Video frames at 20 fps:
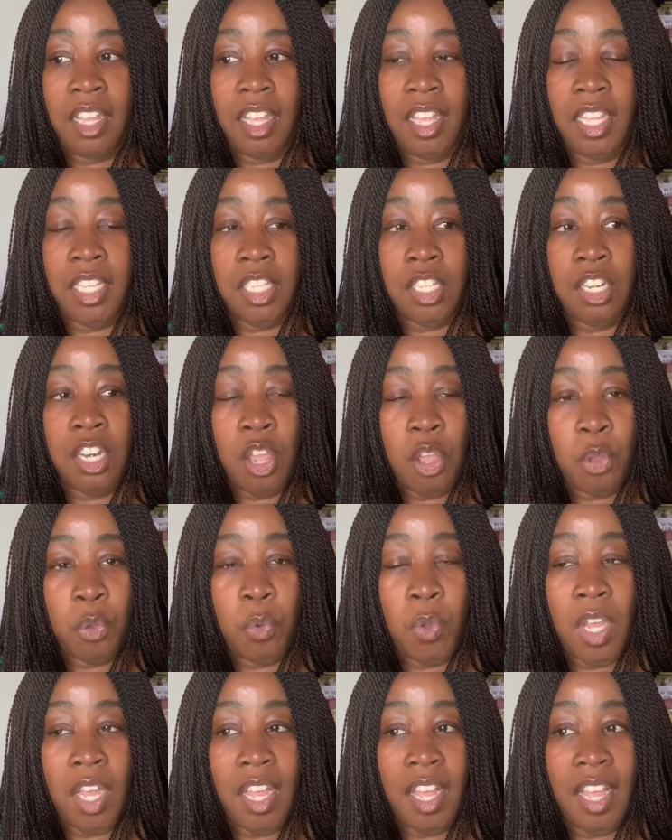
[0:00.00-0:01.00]
you
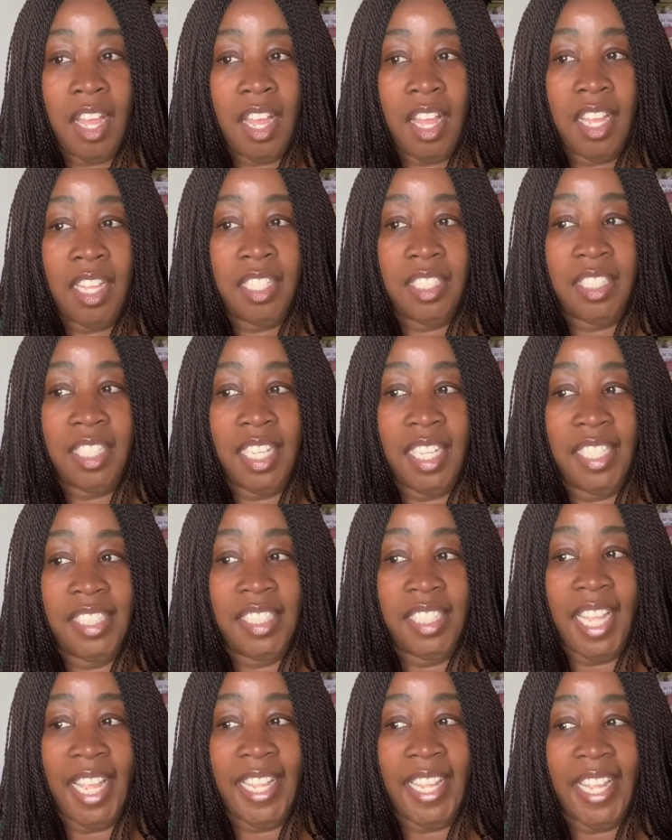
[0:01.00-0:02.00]
know,
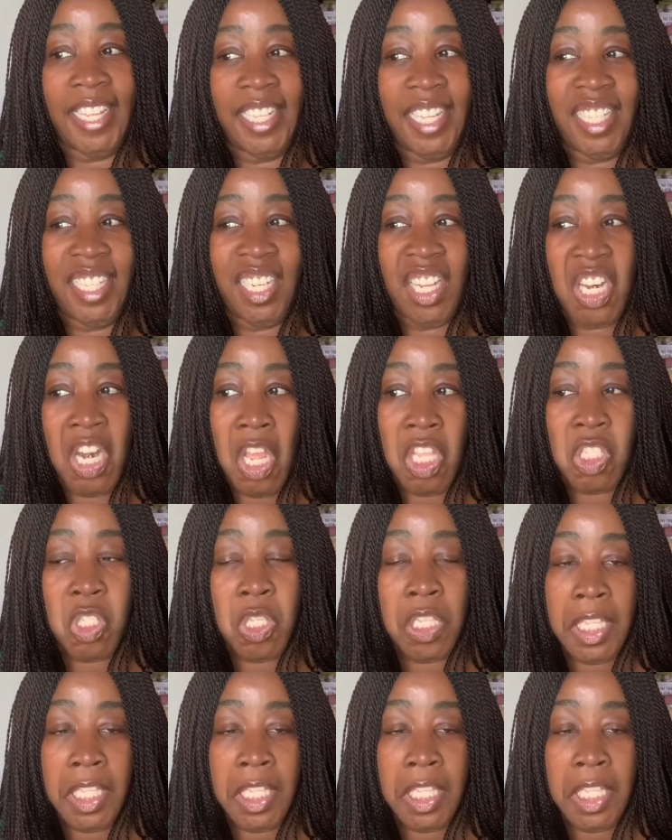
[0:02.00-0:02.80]
and also,